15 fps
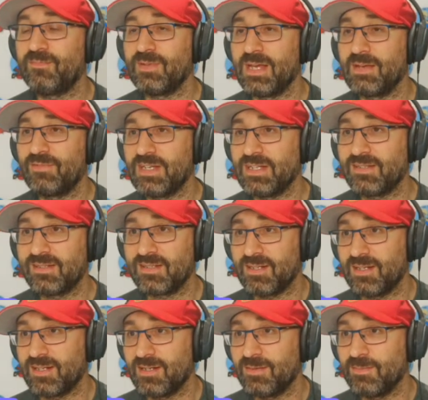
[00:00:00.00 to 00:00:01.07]
They
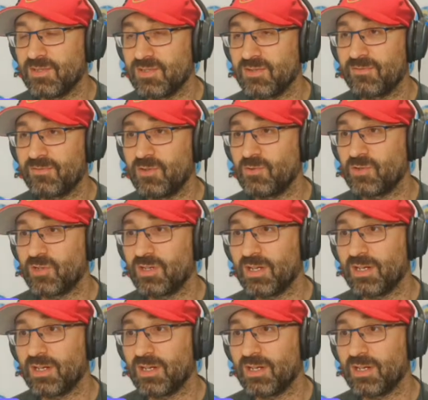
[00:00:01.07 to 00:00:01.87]
see him as the future.